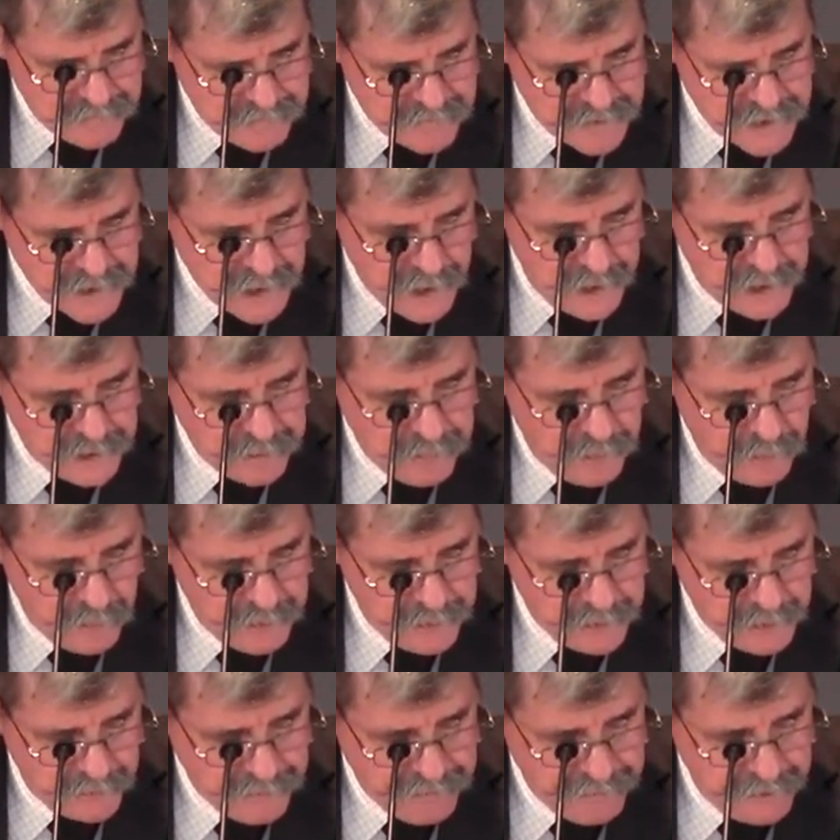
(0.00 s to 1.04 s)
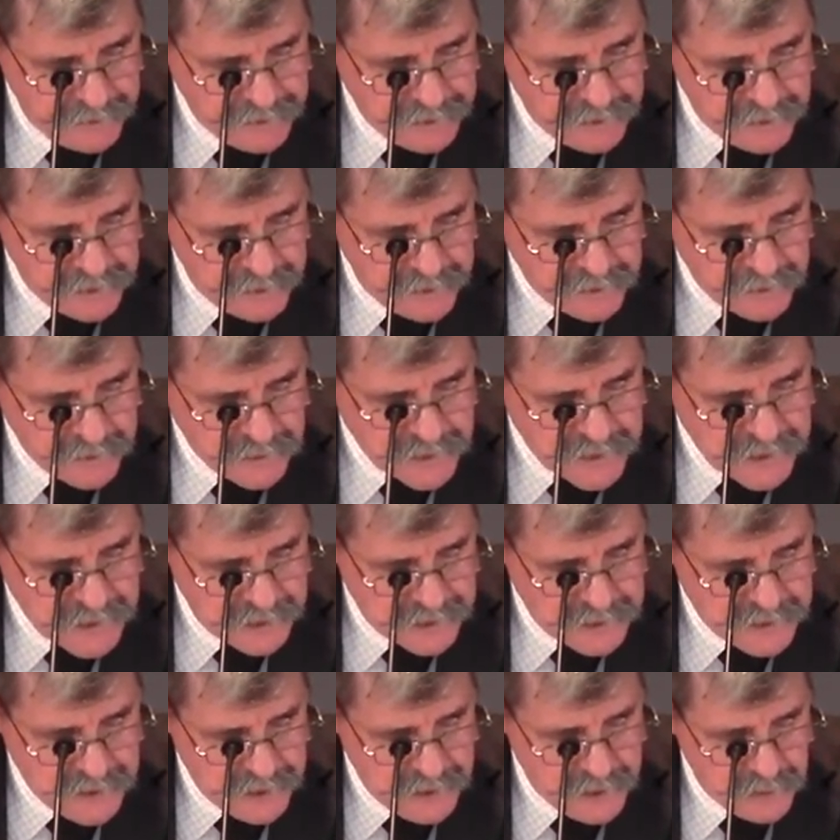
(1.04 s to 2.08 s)
side point, I find it interesting
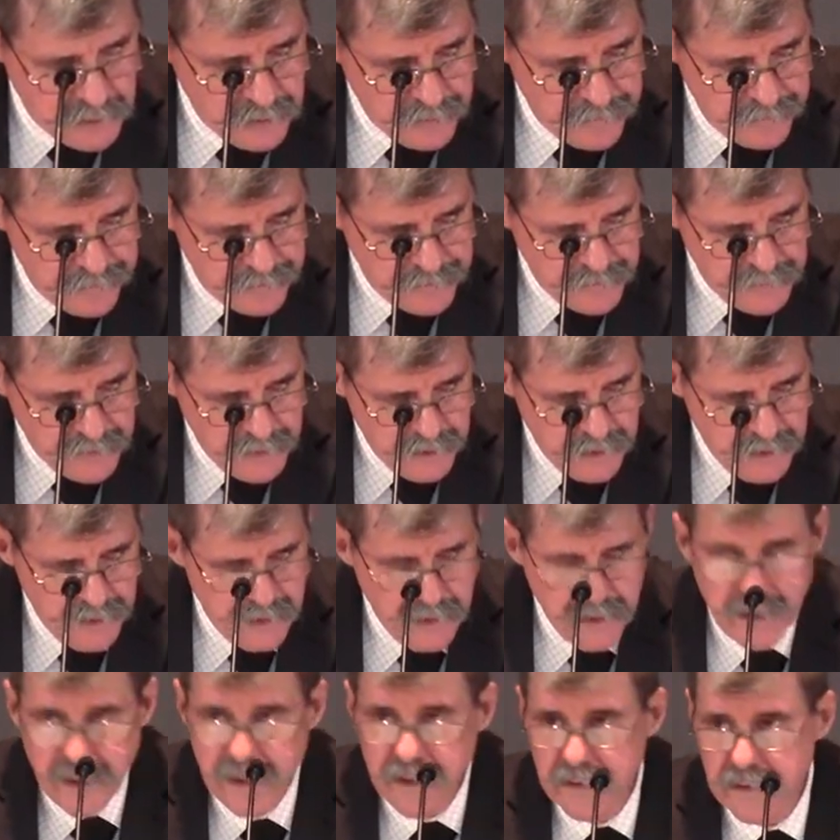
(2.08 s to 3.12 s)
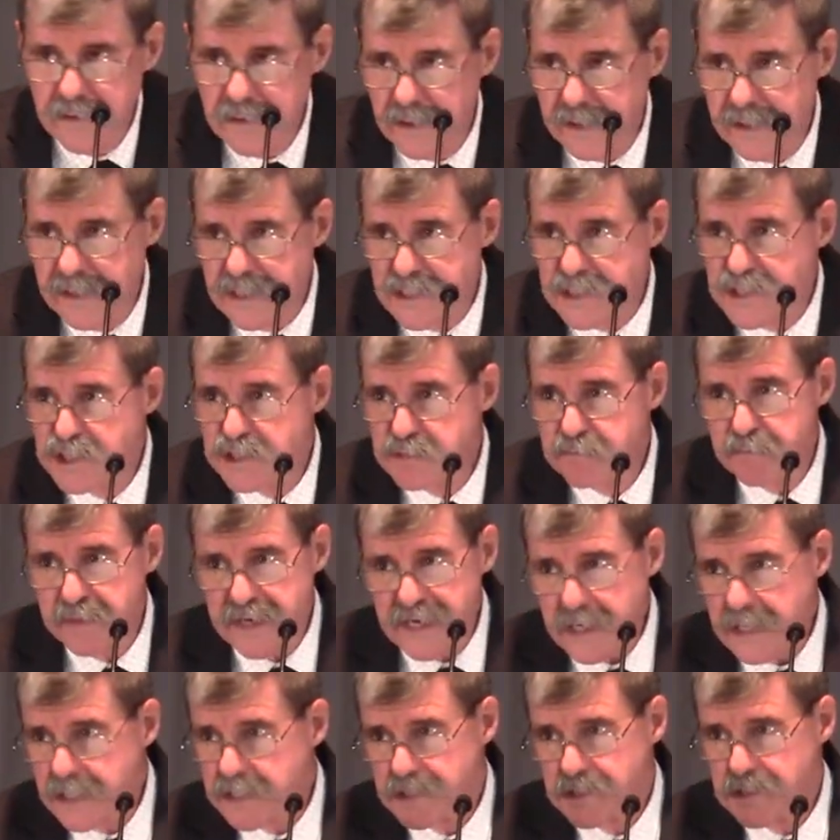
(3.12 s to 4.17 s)
too that he
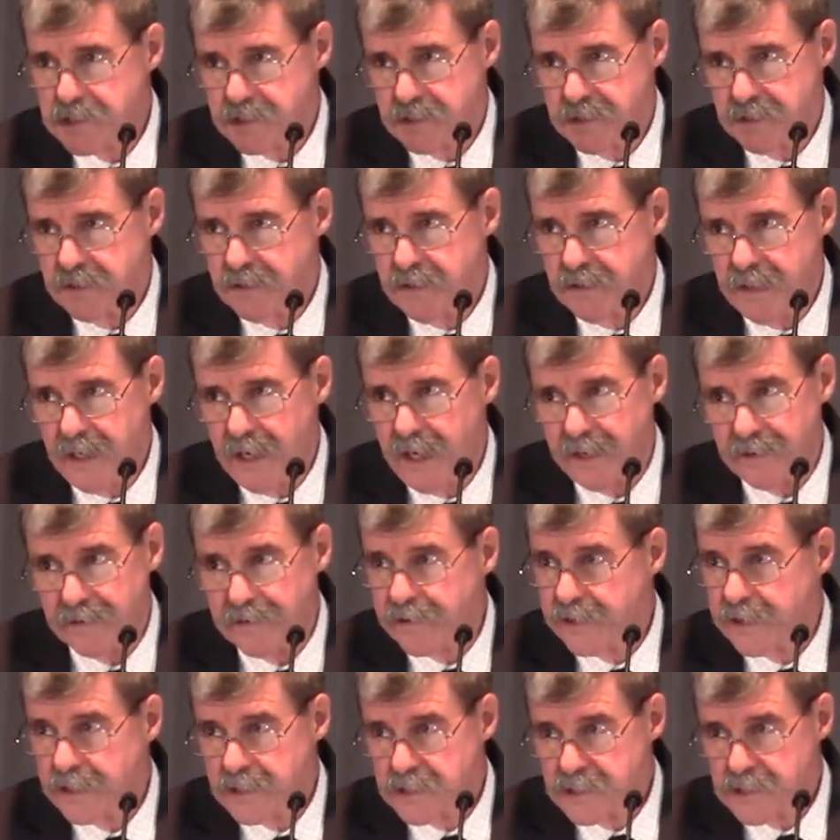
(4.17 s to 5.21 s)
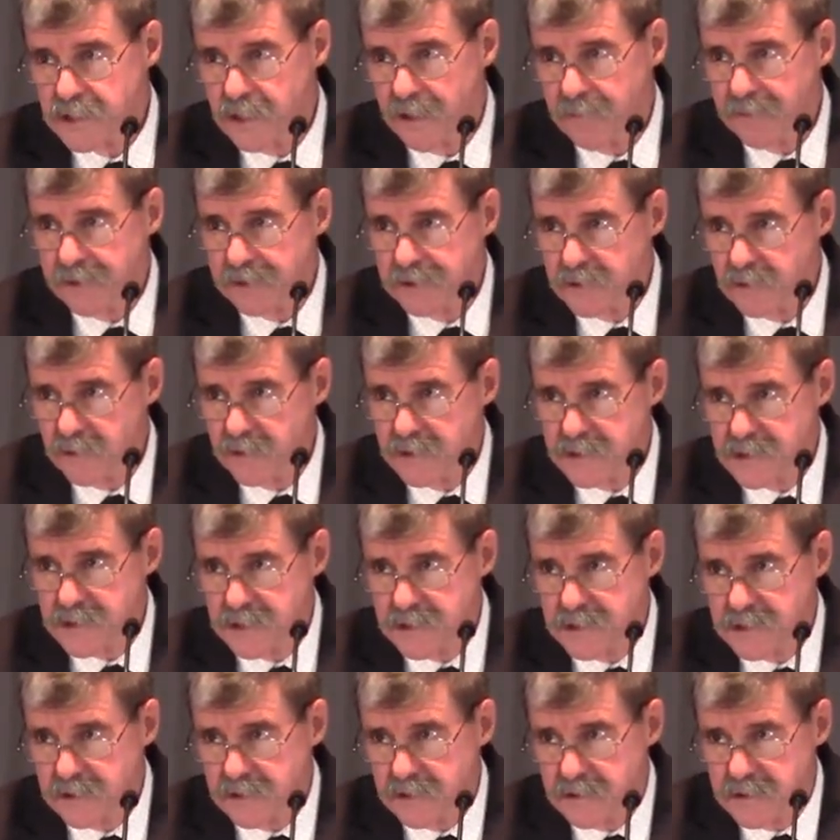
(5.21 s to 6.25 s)
speaks and things come into
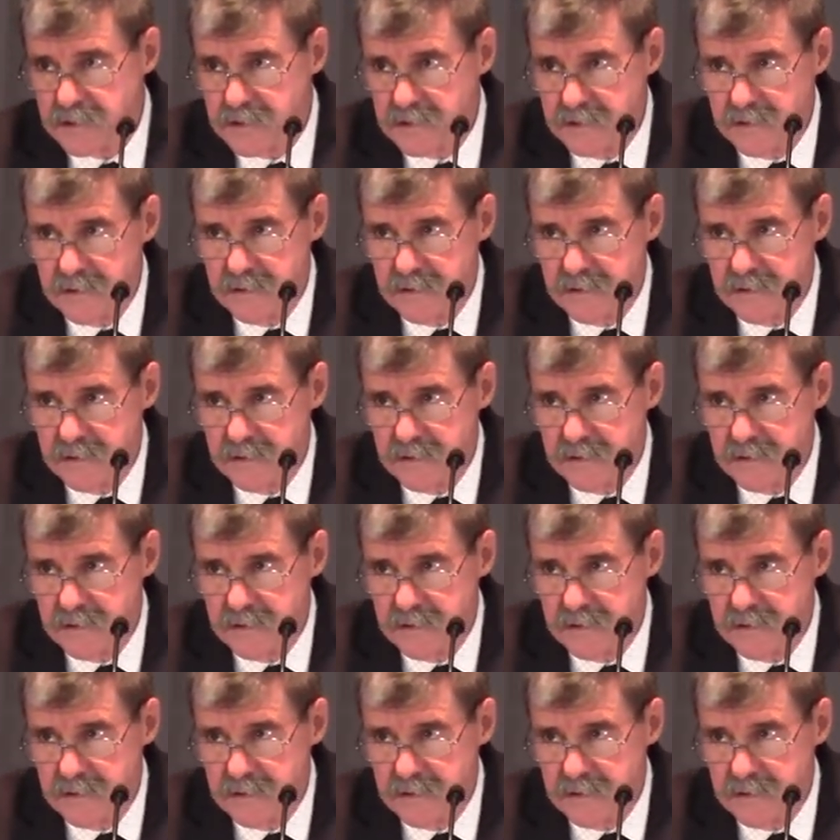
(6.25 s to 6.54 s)
existence.